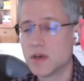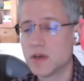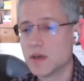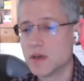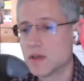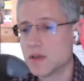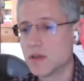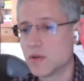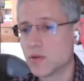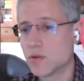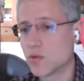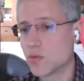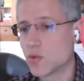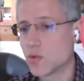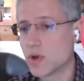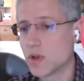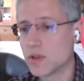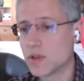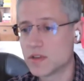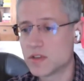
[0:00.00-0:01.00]
the
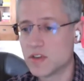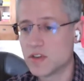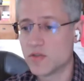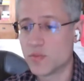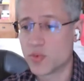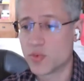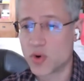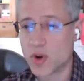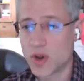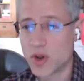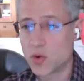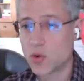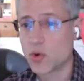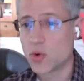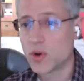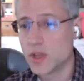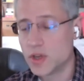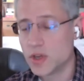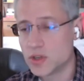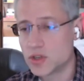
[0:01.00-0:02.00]
relative
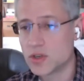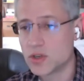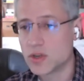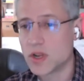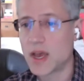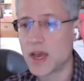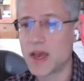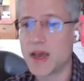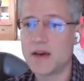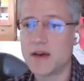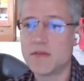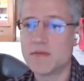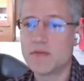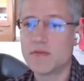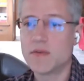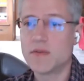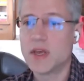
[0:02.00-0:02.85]
priority it should have,